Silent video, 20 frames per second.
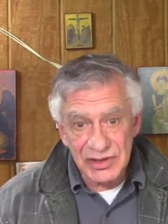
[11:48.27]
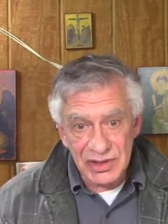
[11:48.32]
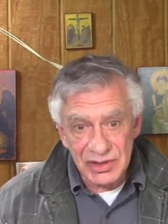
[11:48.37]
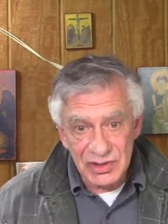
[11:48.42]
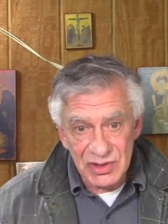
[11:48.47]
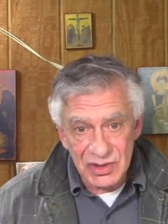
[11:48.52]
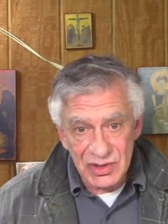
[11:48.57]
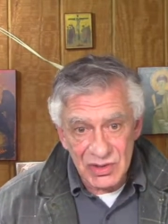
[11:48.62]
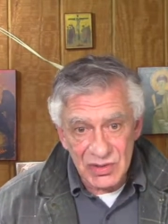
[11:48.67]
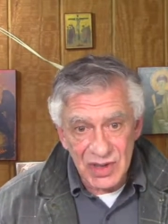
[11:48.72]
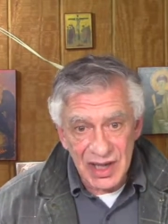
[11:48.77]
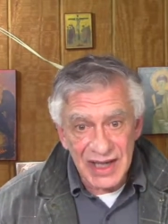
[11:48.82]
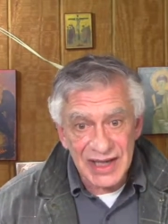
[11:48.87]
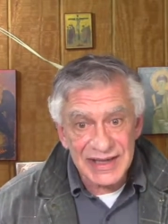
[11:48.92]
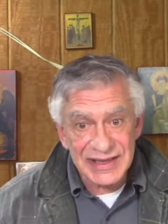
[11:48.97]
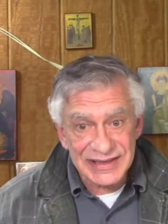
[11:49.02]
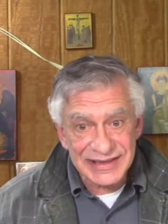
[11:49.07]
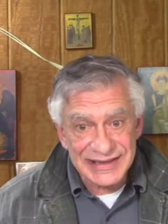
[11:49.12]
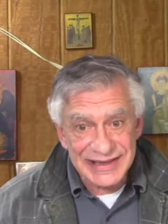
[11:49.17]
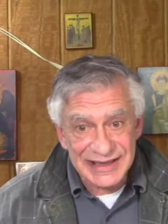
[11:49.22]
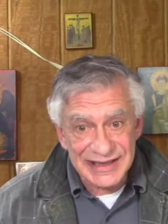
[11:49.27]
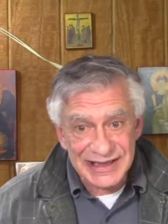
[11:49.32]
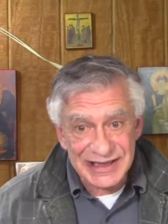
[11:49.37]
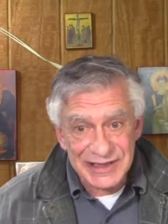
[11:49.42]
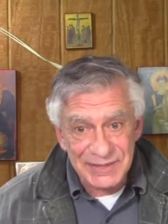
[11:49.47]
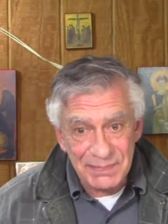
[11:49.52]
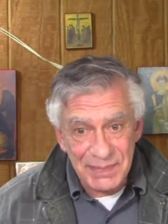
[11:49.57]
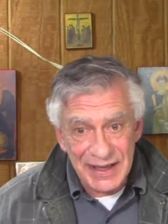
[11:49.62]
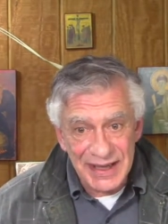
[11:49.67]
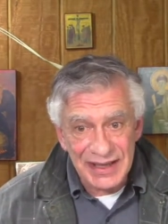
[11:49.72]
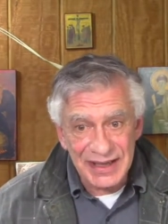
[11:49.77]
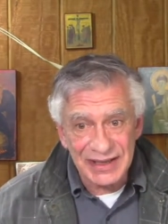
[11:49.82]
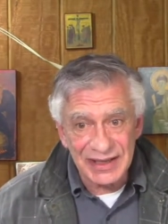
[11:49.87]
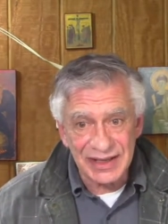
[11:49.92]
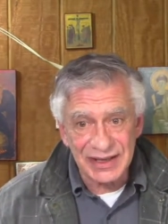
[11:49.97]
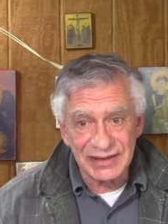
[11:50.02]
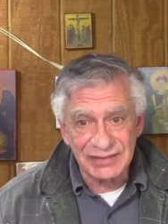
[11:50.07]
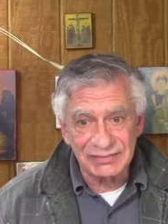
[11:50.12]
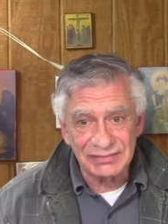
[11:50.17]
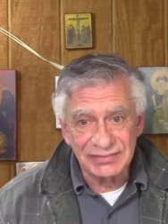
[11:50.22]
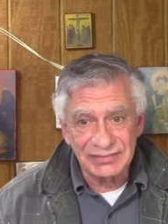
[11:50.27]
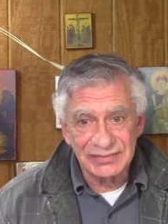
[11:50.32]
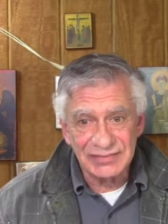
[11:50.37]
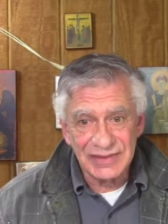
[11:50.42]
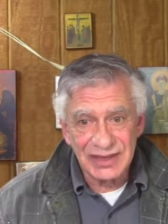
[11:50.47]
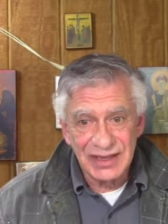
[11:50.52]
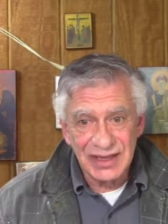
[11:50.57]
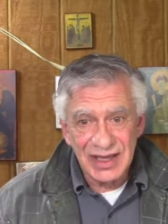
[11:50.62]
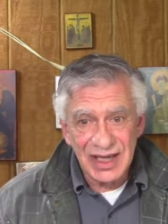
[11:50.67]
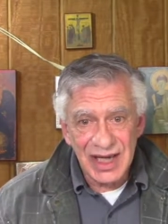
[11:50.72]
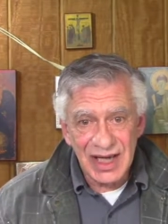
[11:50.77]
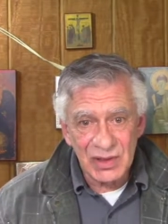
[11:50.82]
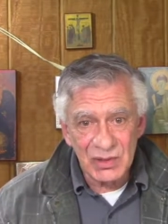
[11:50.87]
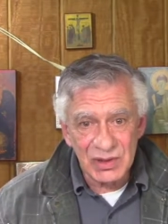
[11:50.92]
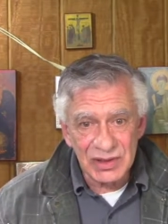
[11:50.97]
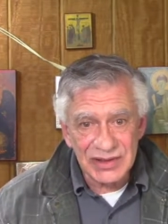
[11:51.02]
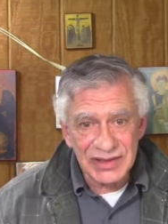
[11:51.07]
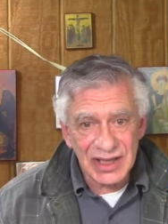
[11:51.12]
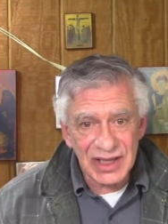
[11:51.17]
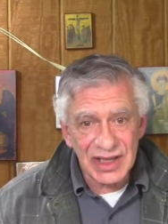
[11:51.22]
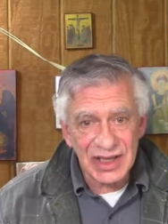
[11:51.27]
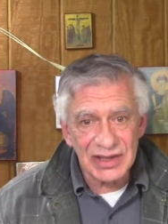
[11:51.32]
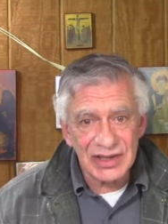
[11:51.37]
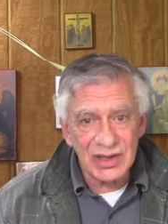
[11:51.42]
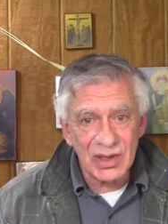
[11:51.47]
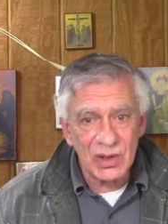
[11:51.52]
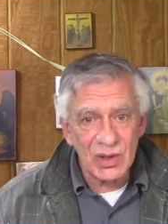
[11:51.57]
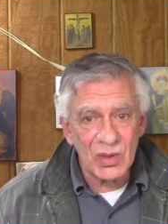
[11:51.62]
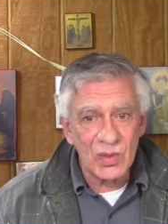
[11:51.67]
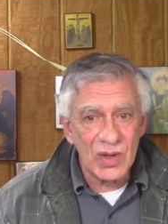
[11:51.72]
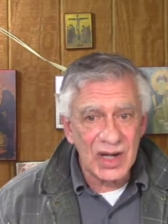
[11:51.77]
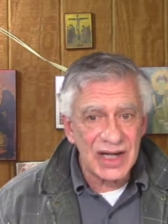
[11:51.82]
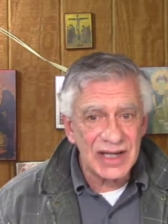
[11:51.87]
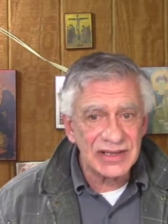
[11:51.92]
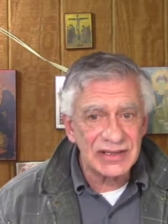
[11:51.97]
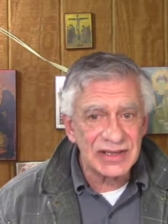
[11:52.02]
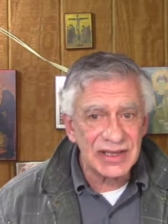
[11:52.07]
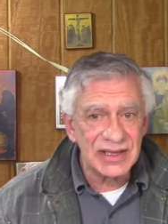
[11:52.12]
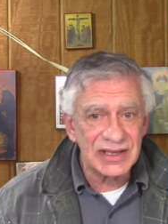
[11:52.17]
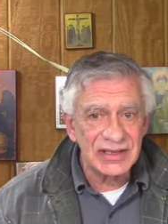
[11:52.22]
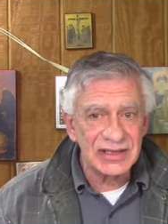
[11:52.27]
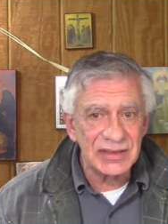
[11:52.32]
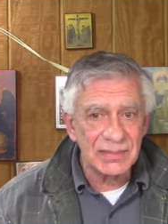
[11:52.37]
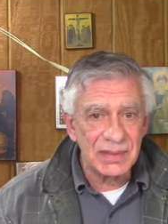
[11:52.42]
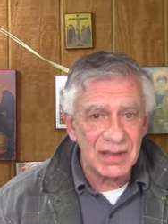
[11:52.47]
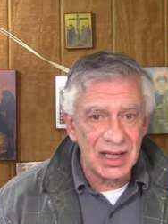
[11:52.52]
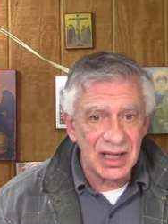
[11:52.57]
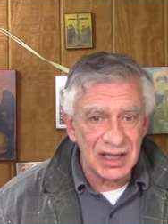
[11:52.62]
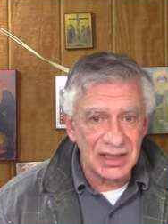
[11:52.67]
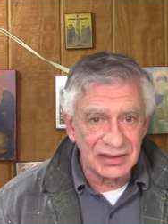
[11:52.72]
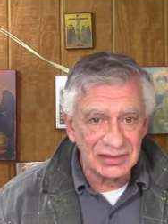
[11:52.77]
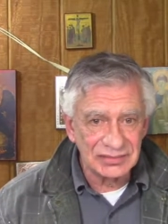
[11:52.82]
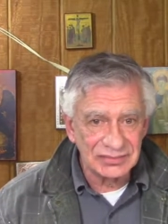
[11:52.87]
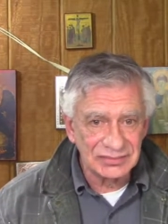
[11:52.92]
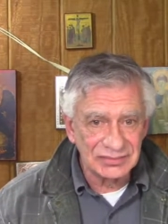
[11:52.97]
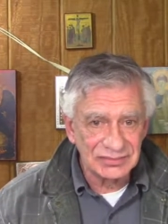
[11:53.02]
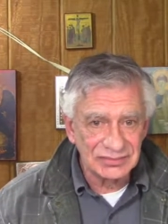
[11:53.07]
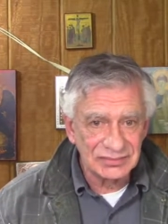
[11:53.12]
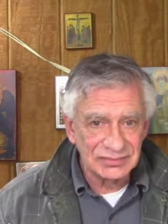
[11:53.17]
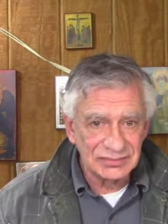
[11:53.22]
But the new wine is still expanding and will tear the old wineskins apart.